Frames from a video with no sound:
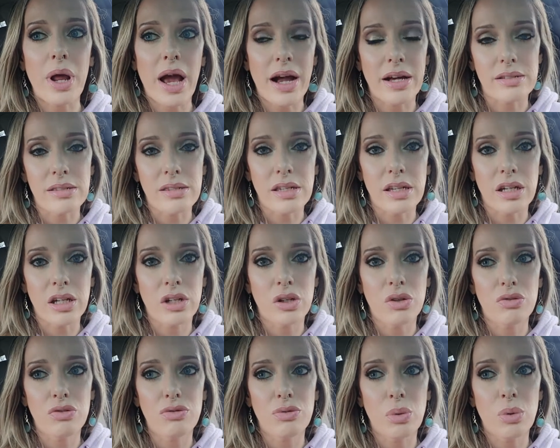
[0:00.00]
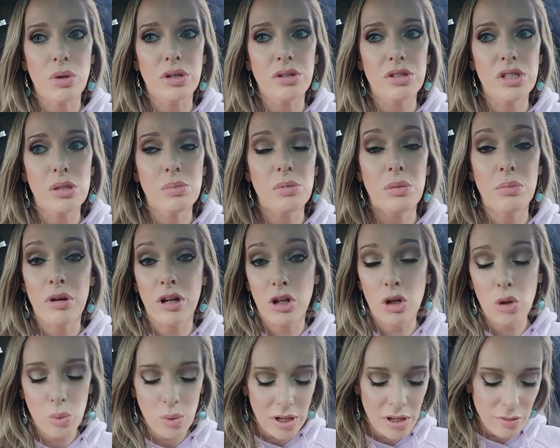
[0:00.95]
asking for it to be
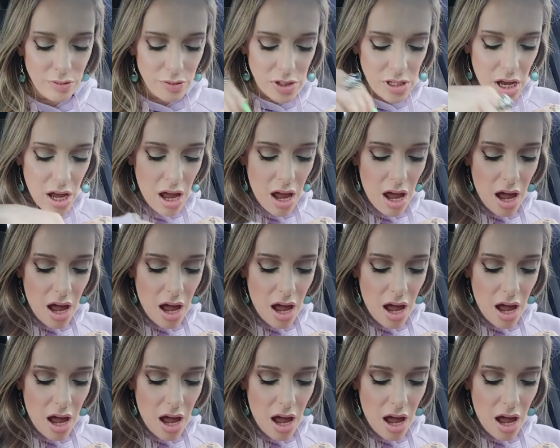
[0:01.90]
microwaved,